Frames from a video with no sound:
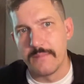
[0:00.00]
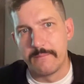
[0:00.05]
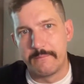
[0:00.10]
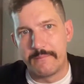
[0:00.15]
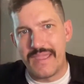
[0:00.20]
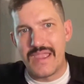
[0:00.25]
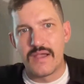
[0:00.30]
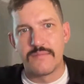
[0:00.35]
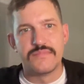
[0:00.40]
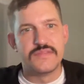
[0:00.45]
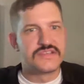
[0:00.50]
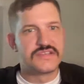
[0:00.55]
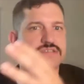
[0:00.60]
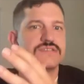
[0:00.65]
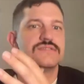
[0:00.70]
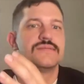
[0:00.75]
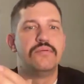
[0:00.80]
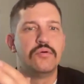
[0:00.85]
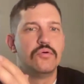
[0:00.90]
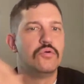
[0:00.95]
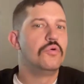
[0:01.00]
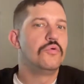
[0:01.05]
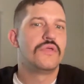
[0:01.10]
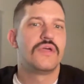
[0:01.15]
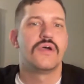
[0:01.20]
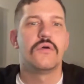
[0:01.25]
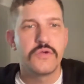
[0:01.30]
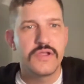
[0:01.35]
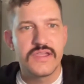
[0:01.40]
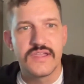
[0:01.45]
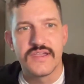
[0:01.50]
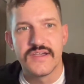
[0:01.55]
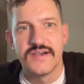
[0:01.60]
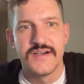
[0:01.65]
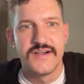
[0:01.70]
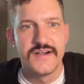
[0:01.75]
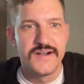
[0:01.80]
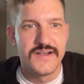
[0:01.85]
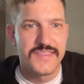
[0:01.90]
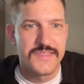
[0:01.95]
bam, this is the pool that
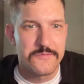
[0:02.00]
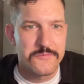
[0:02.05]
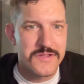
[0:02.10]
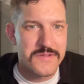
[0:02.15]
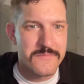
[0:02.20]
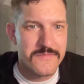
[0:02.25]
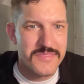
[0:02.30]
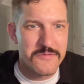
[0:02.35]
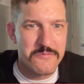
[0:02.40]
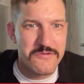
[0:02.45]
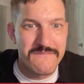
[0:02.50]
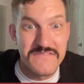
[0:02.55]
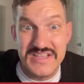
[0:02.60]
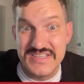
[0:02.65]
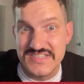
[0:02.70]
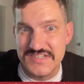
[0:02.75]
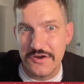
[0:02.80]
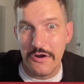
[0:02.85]
we invest in our